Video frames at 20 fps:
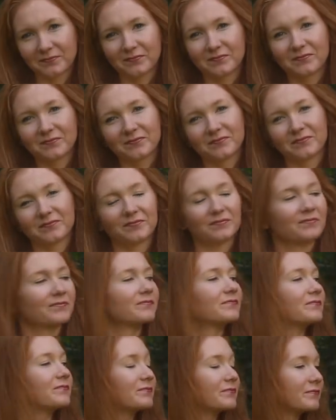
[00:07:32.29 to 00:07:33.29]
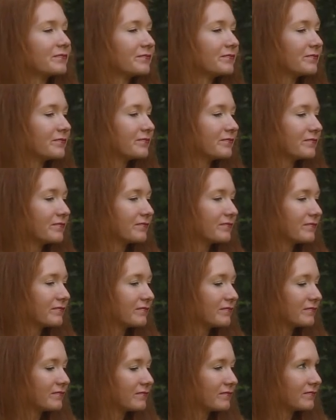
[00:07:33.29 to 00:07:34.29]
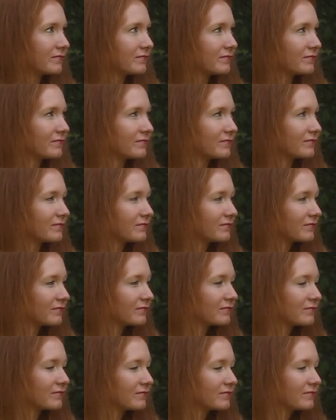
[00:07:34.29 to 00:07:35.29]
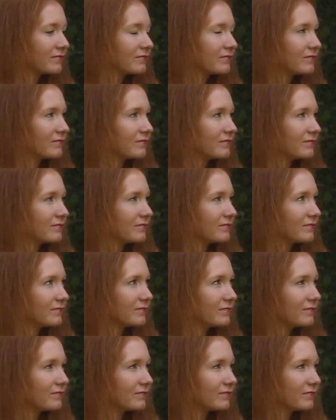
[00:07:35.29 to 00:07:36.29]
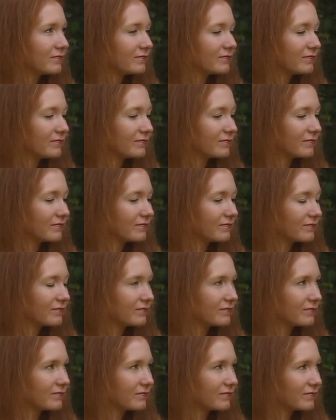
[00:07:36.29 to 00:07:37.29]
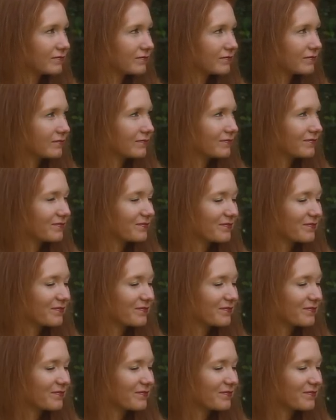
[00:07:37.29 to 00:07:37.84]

This person isn't speaking.